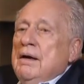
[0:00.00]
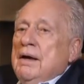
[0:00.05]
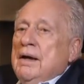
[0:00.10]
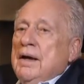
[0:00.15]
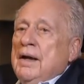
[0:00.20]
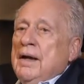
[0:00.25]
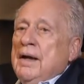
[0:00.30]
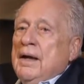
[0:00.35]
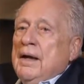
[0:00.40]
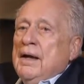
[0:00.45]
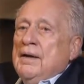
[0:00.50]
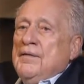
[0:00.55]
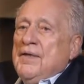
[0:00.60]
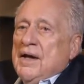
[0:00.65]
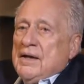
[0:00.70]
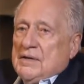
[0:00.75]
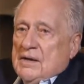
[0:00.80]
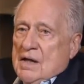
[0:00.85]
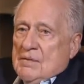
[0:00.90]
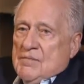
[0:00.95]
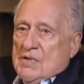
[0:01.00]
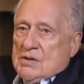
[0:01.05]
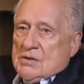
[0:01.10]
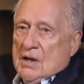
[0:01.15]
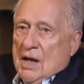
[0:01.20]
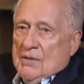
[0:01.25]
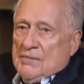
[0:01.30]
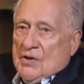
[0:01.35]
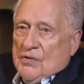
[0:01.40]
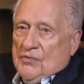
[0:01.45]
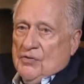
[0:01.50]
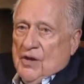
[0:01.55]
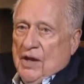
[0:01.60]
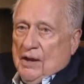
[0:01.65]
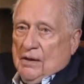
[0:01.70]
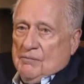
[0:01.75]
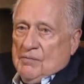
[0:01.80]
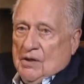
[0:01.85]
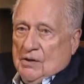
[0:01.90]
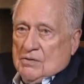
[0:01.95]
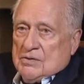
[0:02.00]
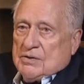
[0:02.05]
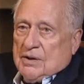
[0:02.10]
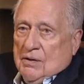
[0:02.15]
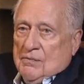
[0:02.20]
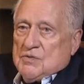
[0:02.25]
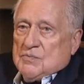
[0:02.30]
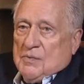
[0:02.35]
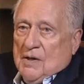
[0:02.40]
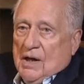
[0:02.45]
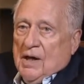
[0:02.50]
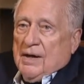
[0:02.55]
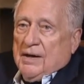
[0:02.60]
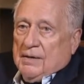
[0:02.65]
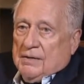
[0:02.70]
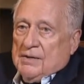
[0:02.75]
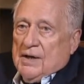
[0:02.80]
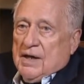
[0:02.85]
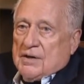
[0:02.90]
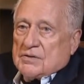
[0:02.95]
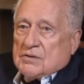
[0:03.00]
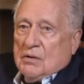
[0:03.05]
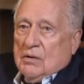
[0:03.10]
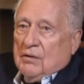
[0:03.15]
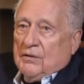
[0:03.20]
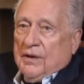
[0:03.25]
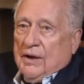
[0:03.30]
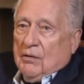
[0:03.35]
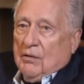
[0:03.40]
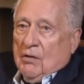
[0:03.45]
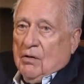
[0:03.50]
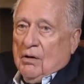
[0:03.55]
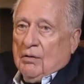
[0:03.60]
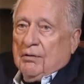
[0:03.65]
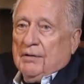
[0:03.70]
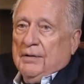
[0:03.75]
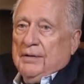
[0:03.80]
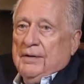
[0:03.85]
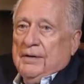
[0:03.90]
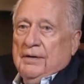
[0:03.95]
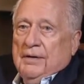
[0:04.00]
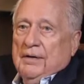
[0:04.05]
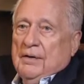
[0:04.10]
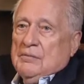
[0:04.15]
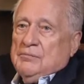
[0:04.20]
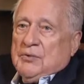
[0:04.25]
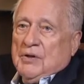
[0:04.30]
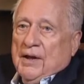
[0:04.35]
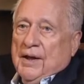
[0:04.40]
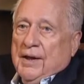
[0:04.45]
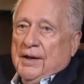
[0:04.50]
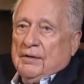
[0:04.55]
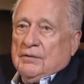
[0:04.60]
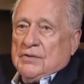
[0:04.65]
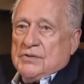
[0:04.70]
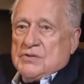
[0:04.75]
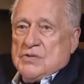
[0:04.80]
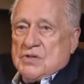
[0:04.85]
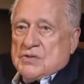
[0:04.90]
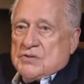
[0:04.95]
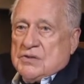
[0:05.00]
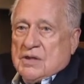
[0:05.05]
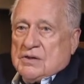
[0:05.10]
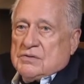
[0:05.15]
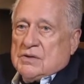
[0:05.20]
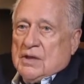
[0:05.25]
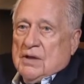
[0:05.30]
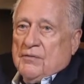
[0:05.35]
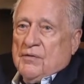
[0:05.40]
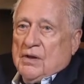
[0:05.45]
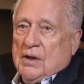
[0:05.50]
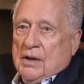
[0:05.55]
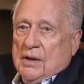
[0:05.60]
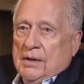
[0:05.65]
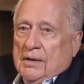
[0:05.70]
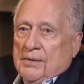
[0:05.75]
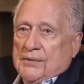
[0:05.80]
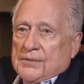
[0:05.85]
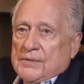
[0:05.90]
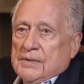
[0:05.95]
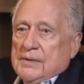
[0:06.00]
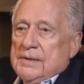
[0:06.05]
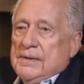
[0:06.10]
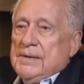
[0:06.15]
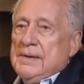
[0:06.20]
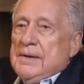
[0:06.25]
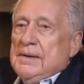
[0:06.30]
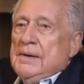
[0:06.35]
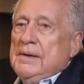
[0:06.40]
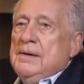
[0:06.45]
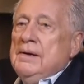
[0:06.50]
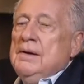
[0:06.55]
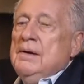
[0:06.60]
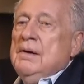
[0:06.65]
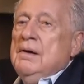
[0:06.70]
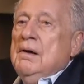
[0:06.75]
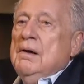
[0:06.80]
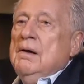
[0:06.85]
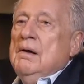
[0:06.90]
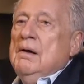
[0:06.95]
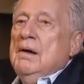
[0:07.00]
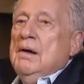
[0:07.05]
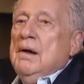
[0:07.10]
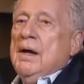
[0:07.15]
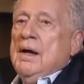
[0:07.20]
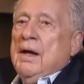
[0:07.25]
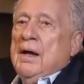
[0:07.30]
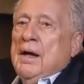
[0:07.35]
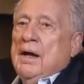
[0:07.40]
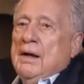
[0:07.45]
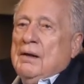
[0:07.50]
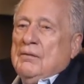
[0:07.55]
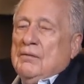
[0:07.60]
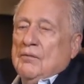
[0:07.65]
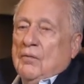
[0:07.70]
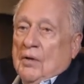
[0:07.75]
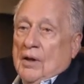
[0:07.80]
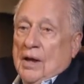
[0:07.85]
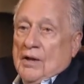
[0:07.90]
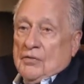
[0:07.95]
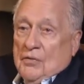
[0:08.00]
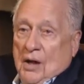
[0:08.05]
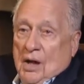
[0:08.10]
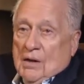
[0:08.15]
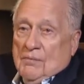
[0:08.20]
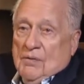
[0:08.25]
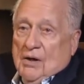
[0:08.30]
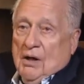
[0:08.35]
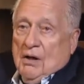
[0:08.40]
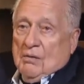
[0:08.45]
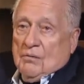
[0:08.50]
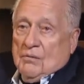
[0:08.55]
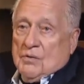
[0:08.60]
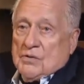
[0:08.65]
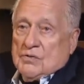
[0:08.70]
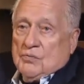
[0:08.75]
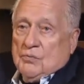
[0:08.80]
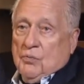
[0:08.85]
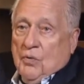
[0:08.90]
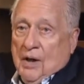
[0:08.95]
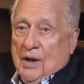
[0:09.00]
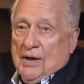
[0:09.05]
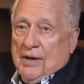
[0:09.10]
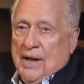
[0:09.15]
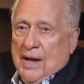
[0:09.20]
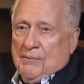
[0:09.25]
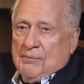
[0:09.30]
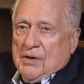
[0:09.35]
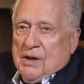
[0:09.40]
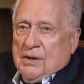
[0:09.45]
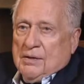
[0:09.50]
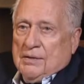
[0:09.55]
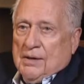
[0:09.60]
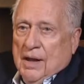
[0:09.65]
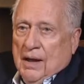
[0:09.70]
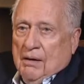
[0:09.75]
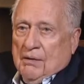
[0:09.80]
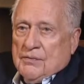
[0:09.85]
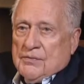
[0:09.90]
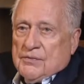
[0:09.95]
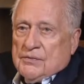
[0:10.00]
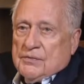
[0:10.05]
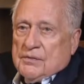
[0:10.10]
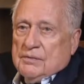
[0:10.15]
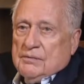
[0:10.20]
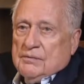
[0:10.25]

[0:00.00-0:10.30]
And that gave me time to think because I was behind a desk all day long, planning logistics and everything else. And what I thought about was what had happened in Dallas,